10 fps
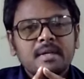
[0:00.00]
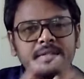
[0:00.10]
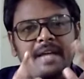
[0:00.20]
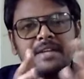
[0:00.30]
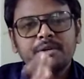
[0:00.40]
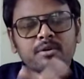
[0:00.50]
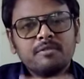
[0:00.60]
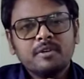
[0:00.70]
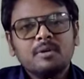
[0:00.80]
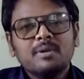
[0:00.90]
Thank you
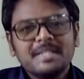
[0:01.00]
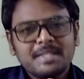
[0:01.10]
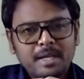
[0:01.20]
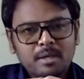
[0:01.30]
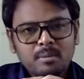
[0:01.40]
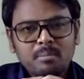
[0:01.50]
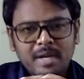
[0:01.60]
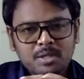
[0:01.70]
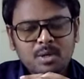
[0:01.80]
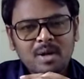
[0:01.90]
for listening to
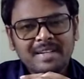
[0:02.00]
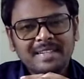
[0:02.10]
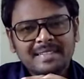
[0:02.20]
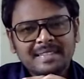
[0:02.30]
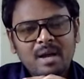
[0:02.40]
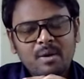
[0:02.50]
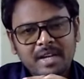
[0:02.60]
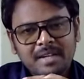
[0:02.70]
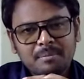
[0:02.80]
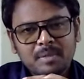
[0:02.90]
my talk.
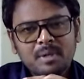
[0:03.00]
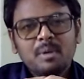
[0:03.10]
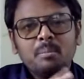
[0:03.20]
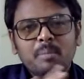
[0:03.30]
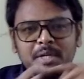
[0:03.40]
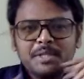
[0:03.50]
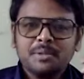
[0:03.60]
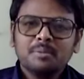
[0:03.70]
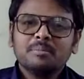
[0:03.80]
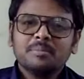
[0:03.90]
Okay, meet
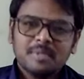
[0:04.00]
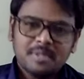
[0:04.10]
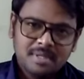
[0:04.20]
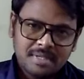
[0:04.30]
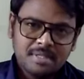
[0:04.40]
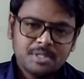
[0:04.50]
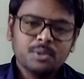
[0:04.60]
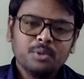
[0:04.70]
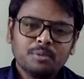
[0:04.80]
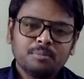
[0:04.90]
you
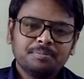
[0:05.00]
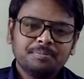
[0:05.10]
soon.